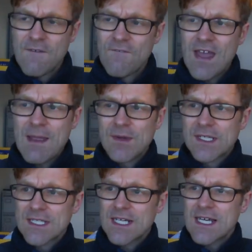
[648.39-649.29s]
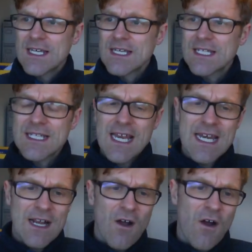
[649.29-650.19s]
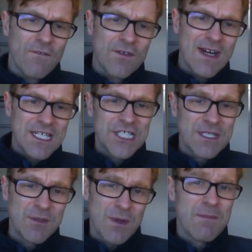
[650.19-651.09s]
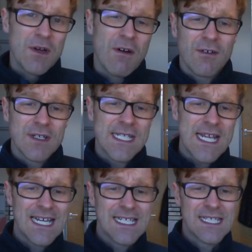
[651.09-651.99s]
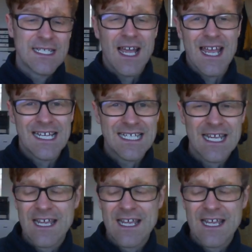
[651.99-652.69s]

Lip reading: Weber's understanding of the relationship between bureaucracy and society.